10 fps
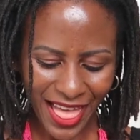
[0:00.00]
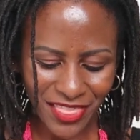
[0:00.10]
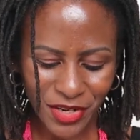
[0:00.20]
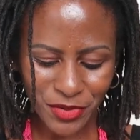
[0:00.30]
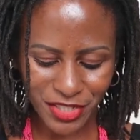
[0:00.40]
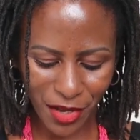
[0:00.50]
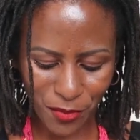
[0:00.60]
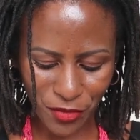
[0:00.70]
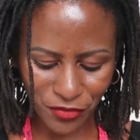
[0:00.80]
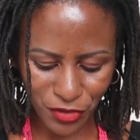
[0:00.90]
and then we shall
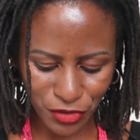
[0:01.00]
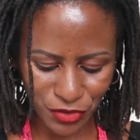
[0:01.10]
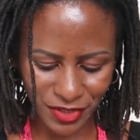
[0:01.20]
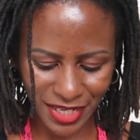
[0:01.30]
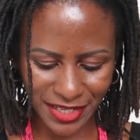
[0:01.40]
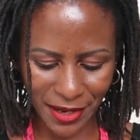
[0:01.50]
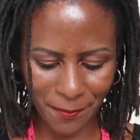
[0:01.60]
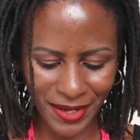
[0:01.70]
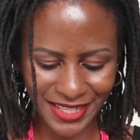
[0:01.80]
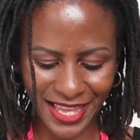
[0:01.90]
move on to day
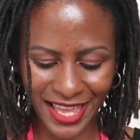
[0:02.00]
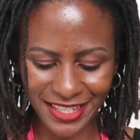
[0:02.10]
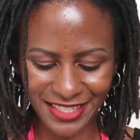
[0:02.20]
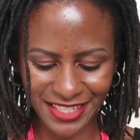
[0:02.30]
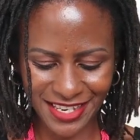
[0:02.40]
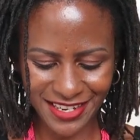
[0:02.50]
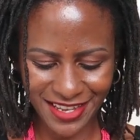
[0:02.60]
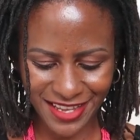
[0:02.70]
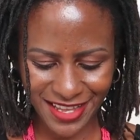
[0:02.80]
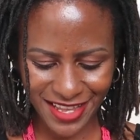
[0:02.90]
number 18